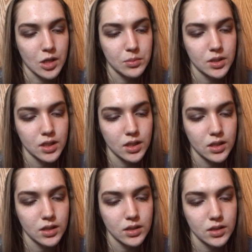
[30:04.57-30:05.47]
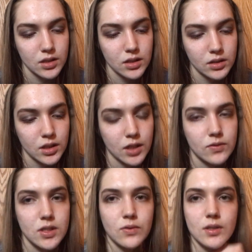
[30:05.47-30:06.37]
how many, like,
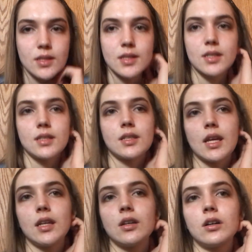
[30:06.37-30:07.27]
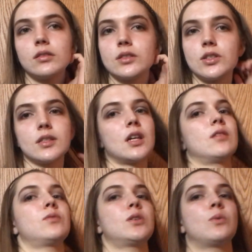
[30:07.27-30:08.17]
if different state colleges
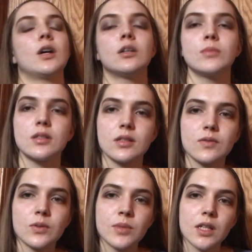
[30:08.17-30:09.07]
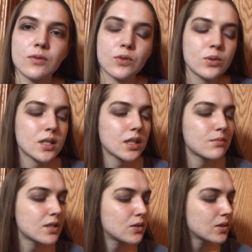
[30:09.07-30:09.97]
have requirements for being
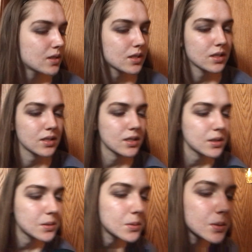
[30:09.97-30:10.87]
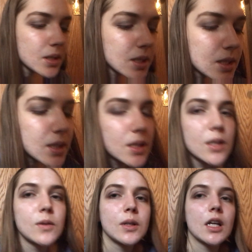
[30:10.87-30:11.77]
full-time students, because I know
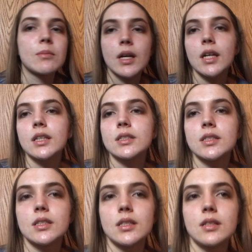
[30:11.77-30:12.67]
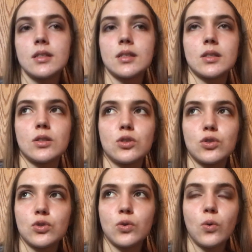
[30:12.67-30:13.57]
where I'm at, it's
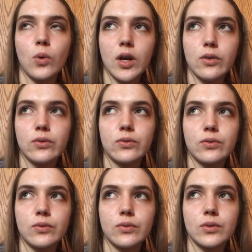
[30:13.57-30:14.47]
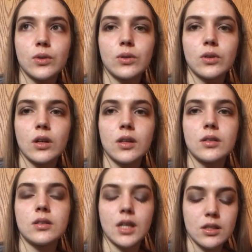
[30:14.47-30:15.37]
12, I
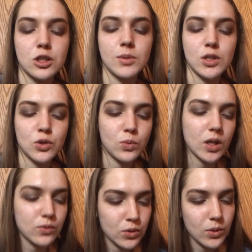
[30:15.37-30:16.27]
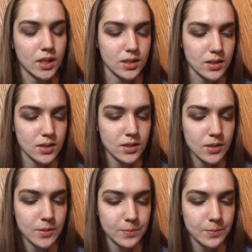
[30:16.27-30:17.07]
think, yeah, it should be 12 credits